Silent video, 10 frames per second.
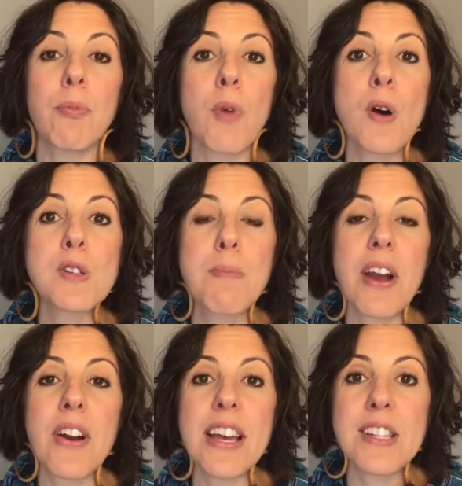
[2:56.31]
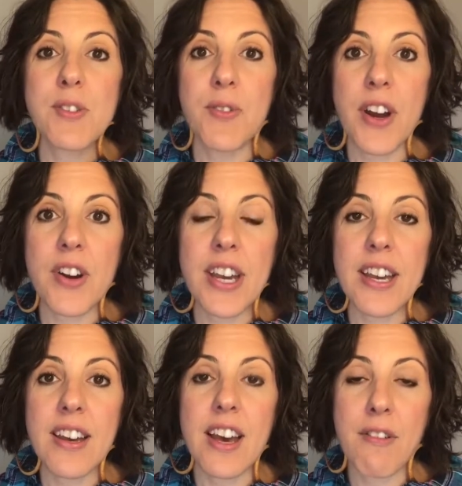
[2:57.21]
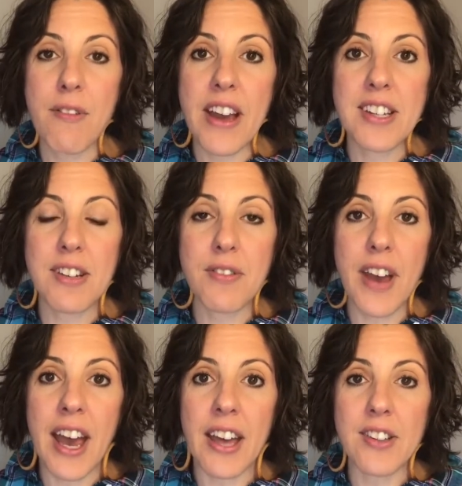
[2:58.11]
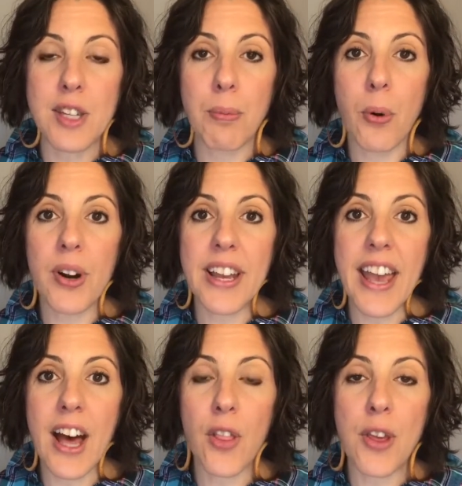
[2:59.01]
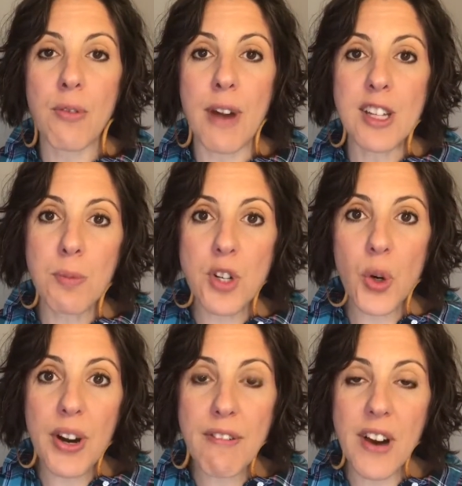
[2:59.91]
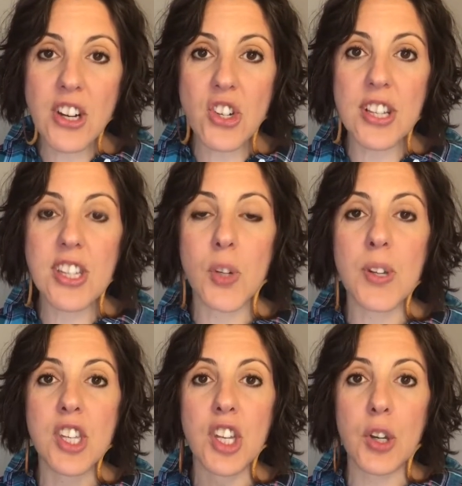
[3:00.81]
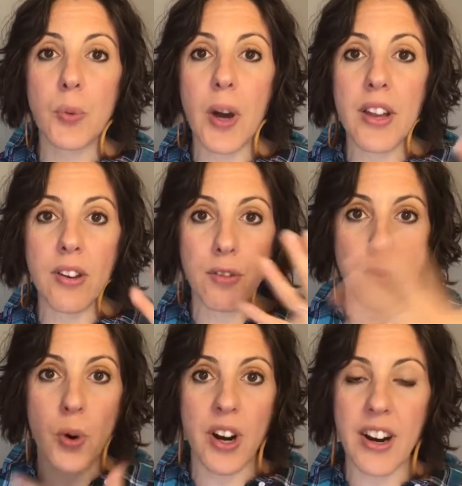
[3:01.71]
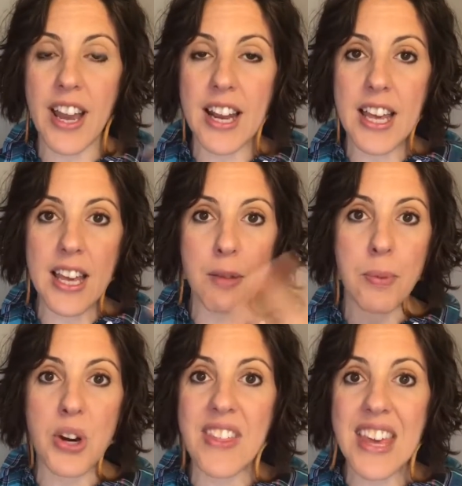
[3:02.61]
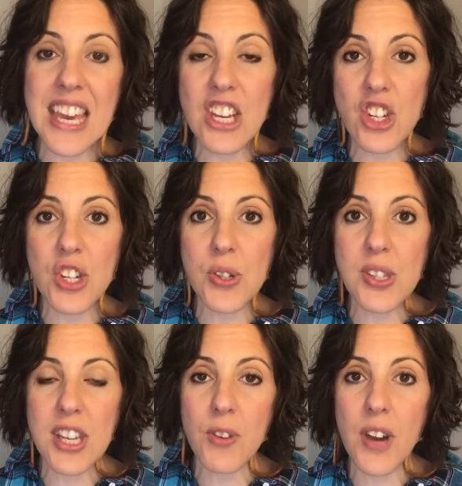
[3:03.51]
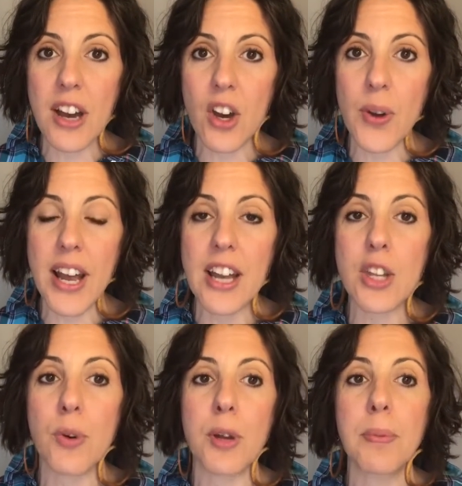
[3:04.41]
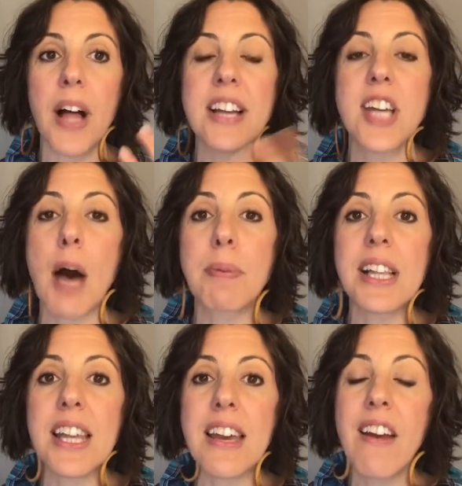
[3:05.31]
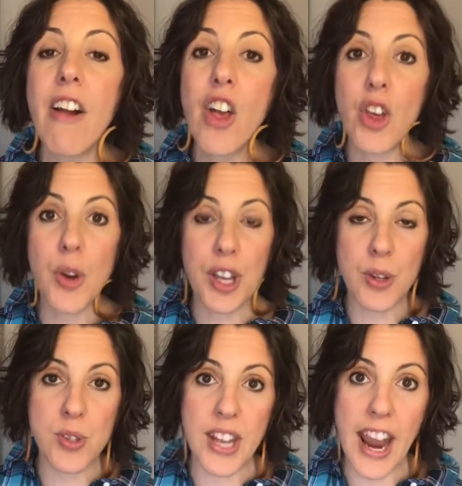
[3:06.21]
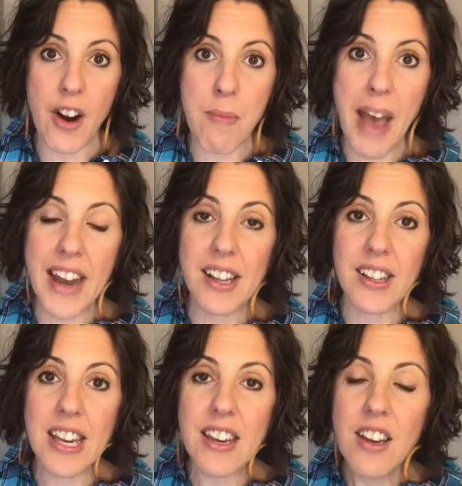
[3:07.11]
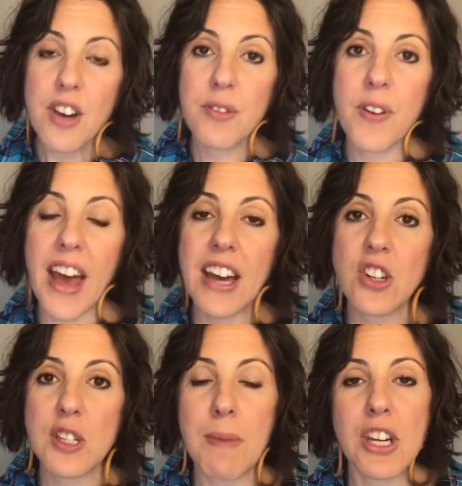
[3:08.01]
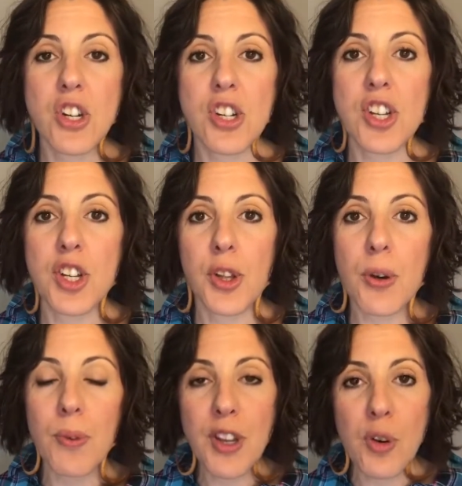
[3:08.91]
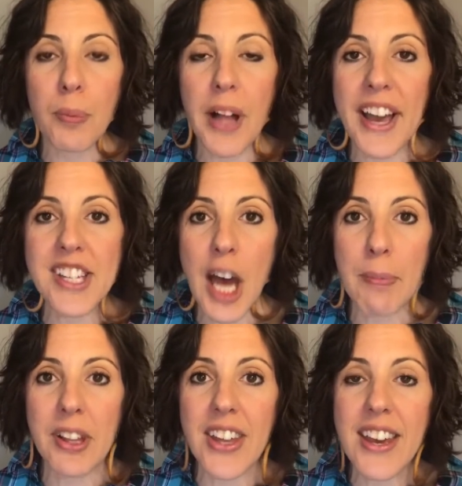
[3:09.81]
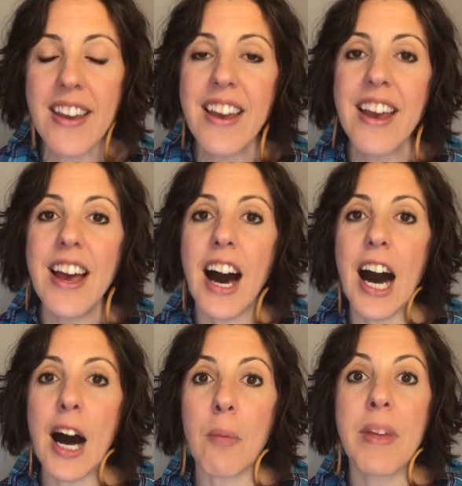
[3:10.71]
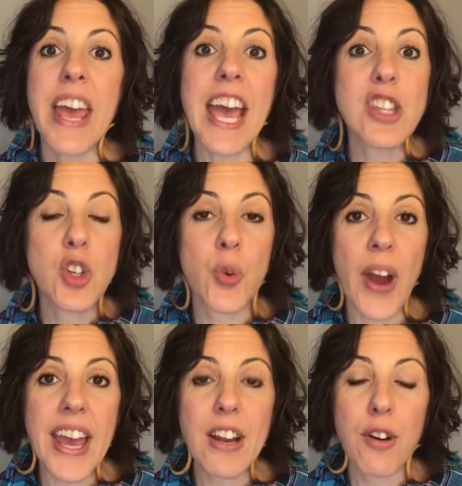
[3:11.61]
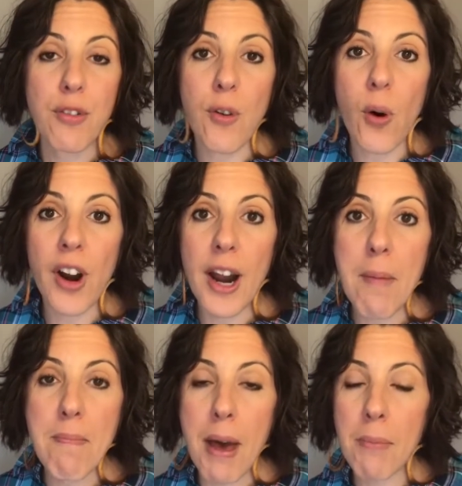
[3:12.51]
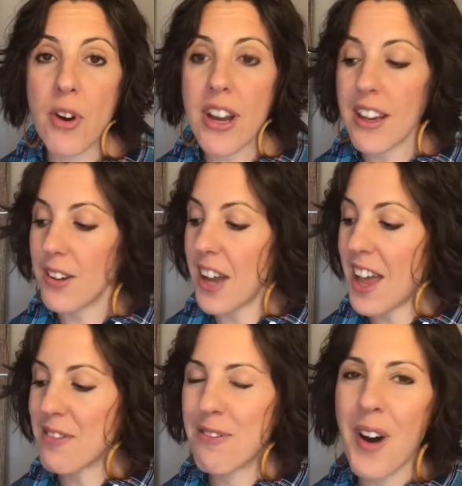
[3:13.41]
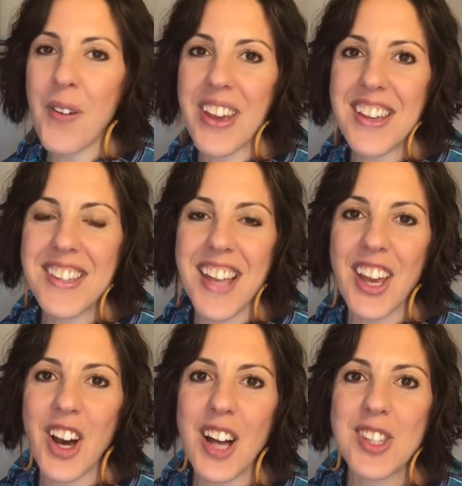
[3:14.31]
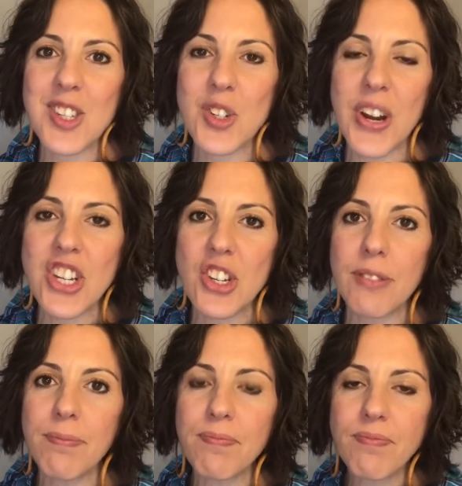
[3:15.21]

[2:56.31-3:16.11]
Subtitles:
Rosemary is very effective at supporting healthy respiratory function, so a good one for any breathing issues that you've got going on. You would apply topically. You can use it aromatically for that. Just make sure to dilute when you apply it topically. It's great for memory and focus and concentration.